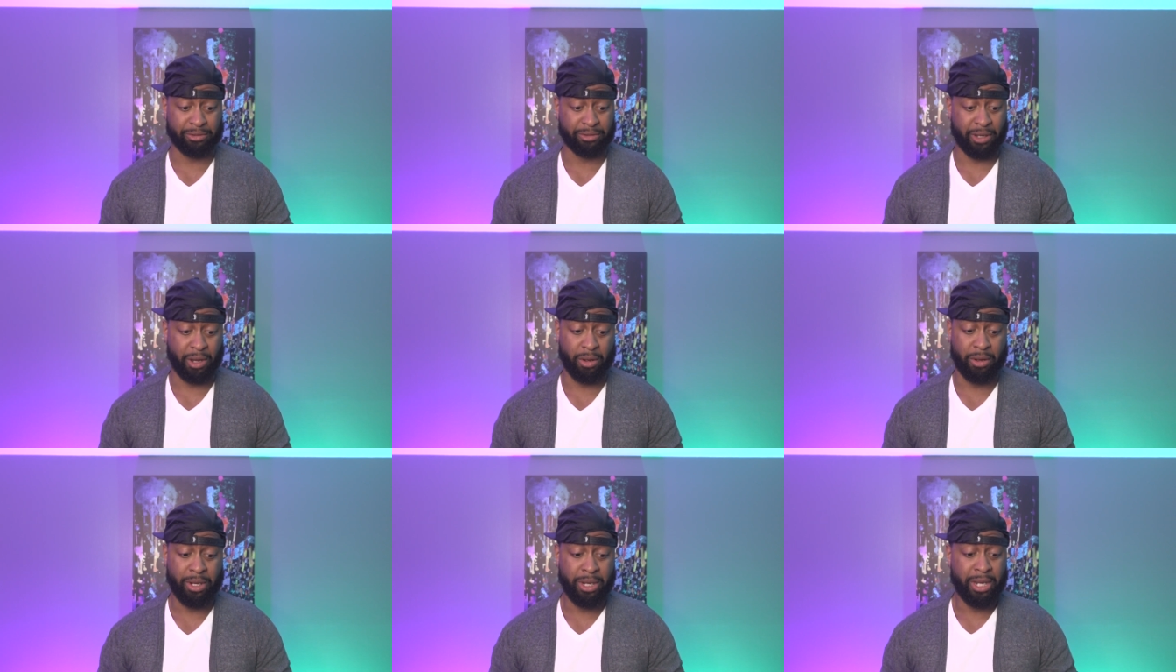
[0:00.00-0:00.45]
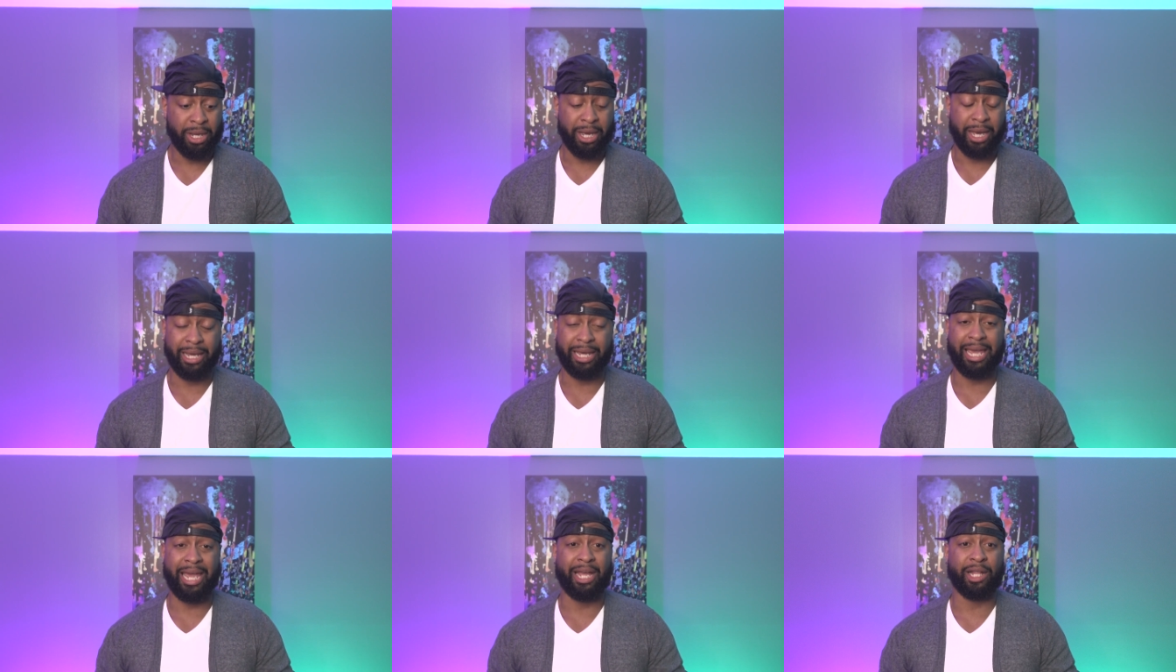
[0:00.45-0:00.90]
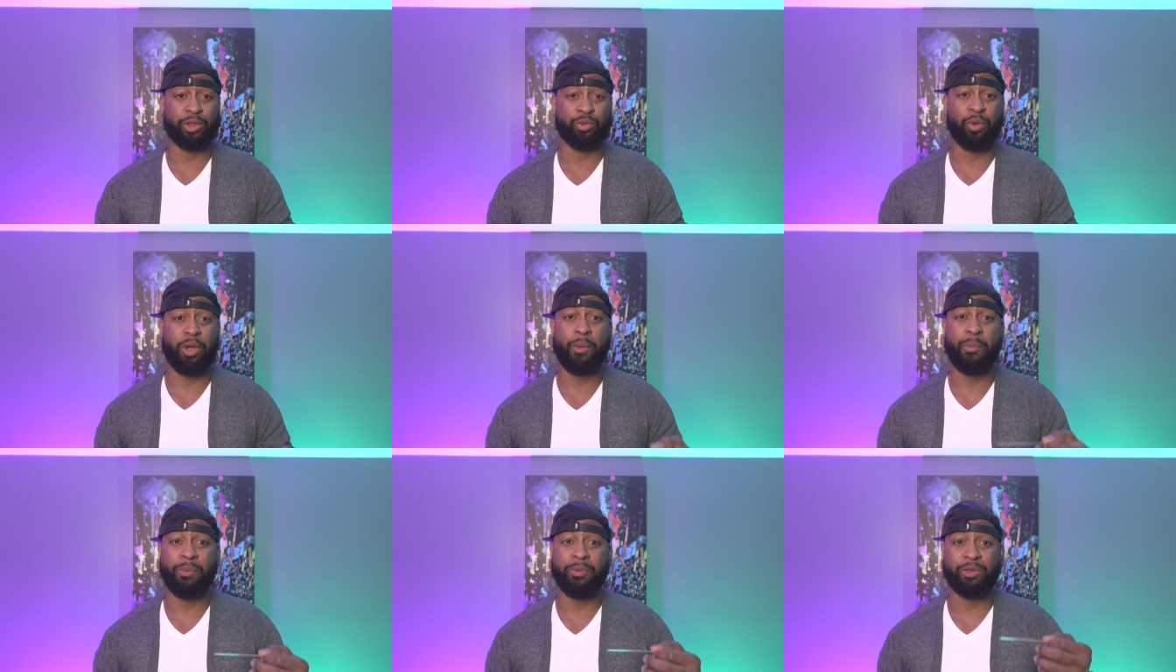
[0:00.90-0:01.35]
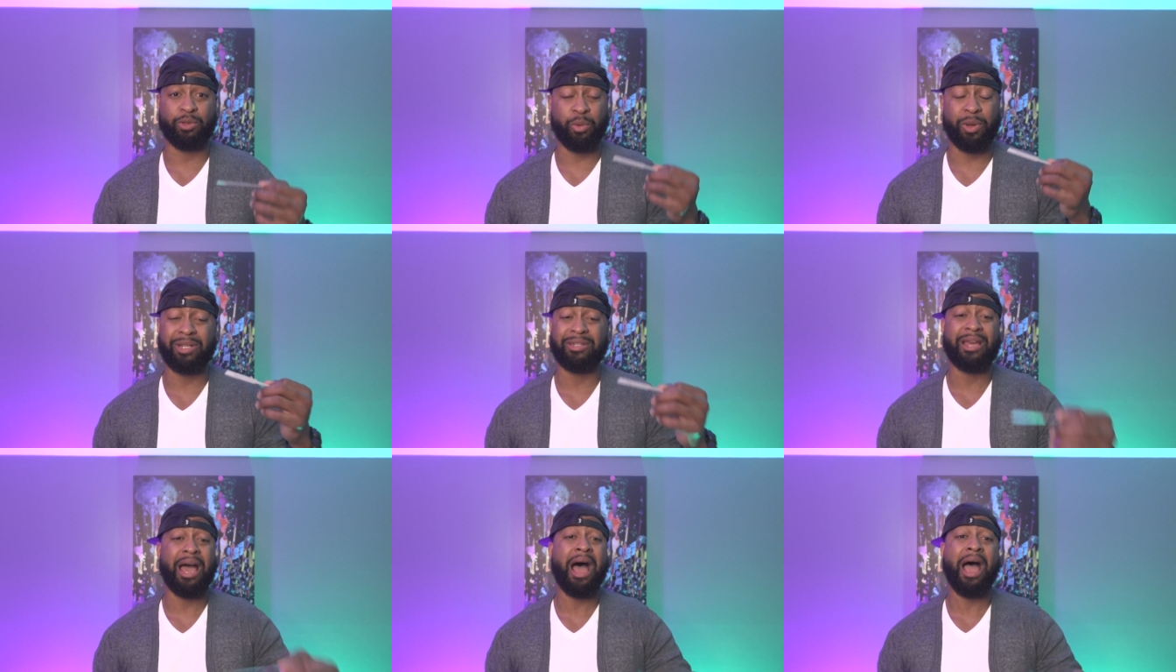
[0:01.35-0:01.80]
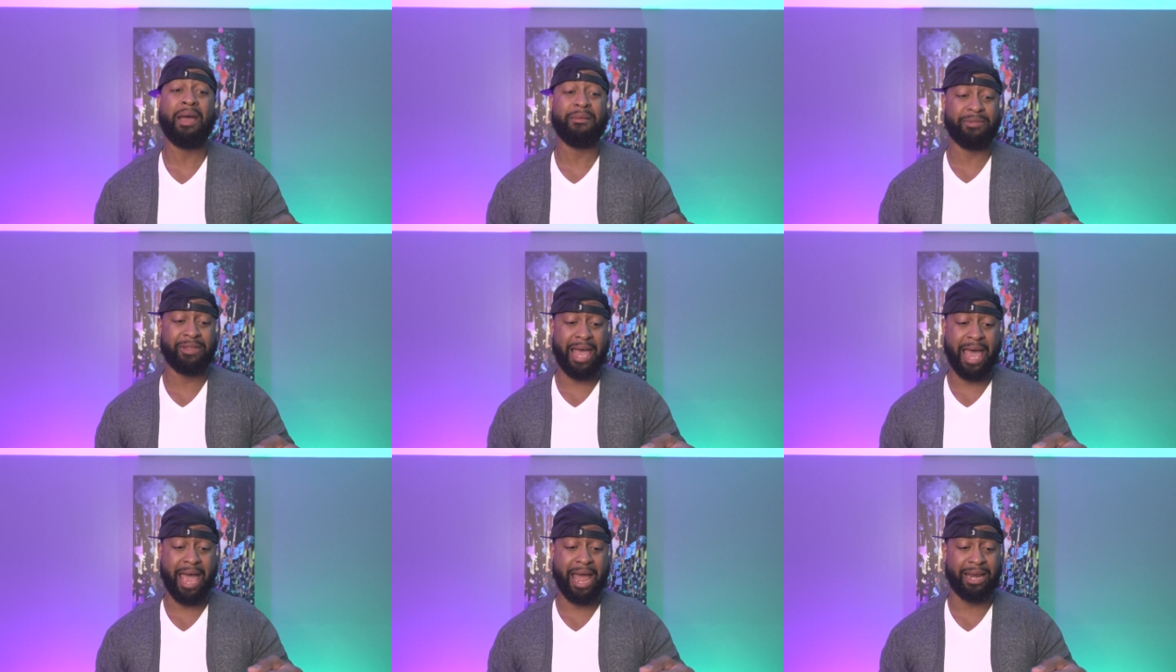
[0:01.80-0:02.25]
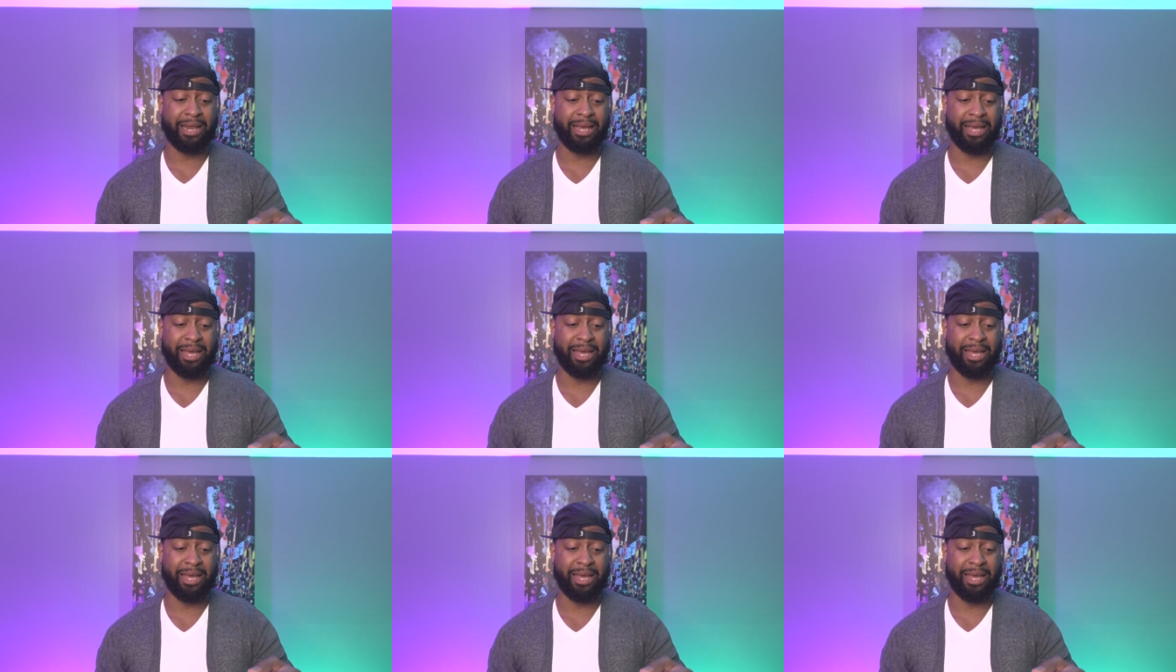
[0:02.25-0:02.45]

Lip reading: So again, three times that